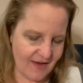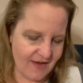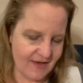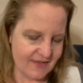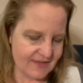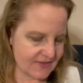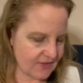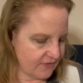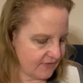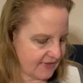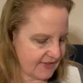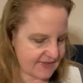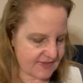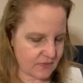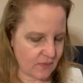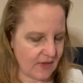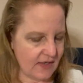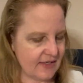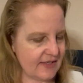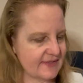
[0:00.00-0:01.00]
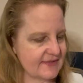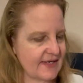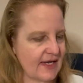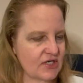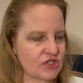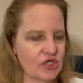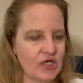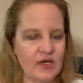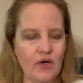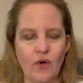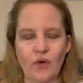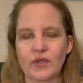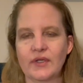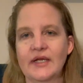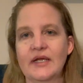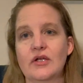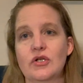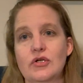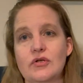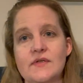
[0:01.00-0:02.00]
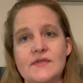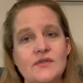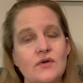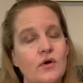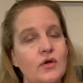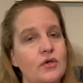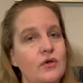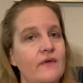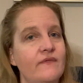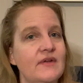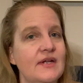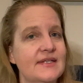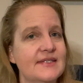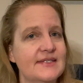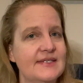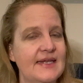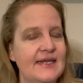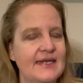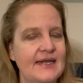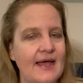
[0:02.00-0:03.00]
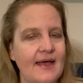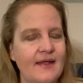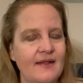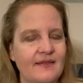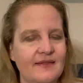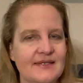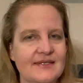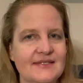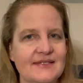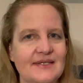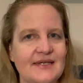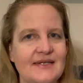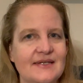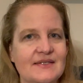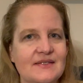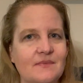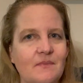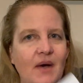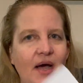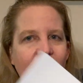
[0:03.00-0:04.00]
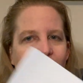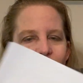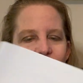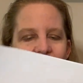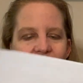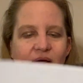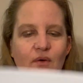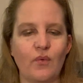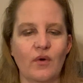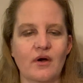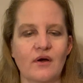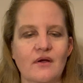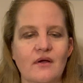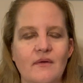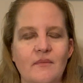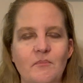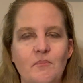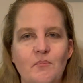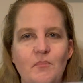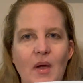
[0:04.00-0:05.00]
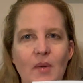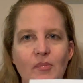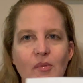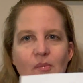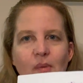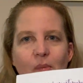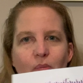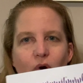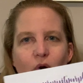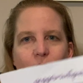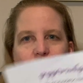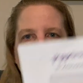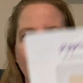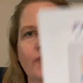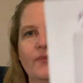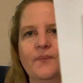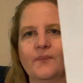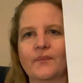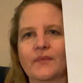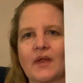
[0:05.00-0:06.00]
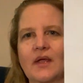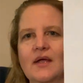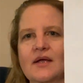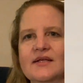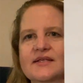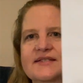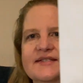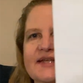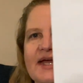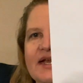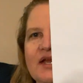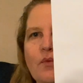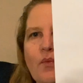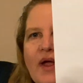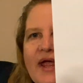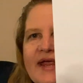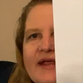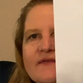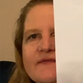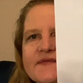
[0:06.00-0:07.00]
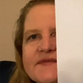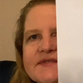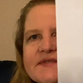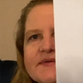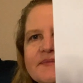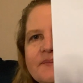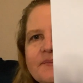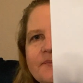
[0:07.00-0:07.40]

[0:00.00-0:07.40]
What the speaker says: so this one is actually holding a new start you have not seen yet. This is my black work, peppermint purple, Sunny Waves.